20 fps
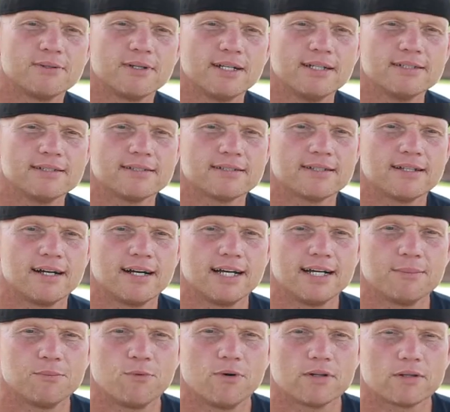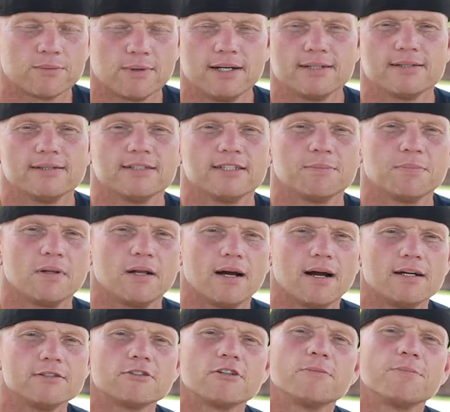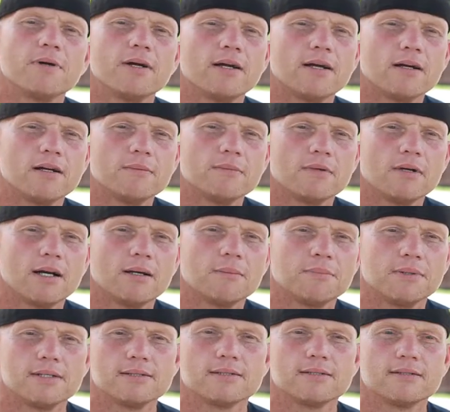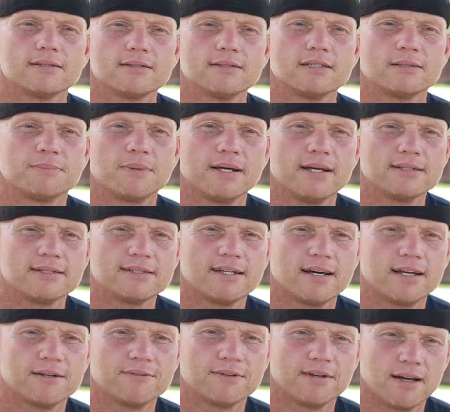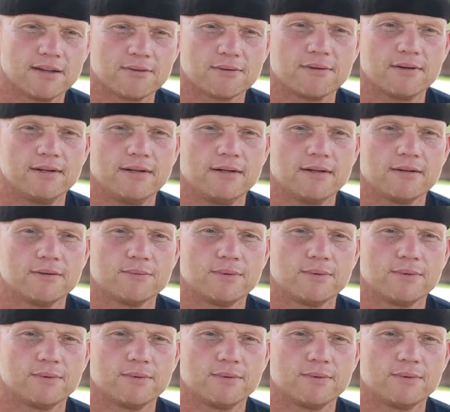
Reece. I am with Reece's Appliance Repair. My business is based out of Guthrie.